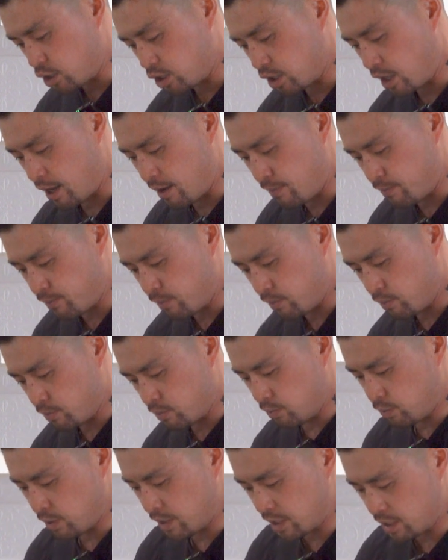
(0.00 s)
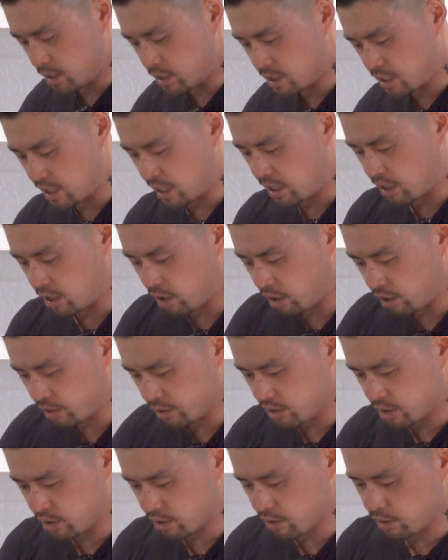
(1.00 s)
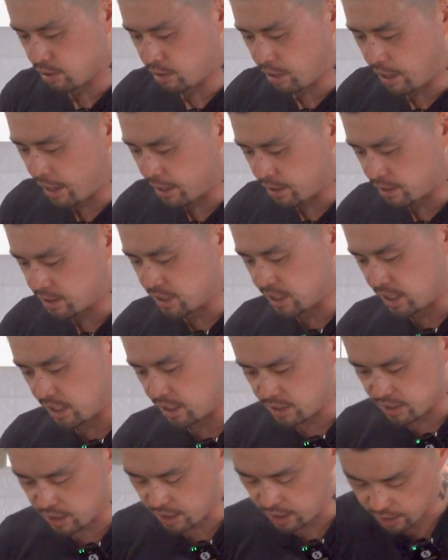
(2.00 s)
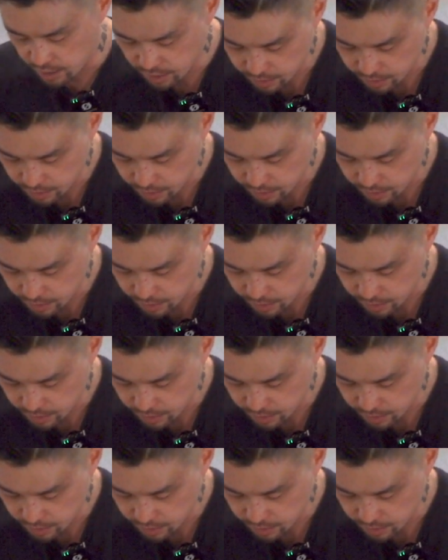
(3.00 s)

shape, we can set it onto our second setting.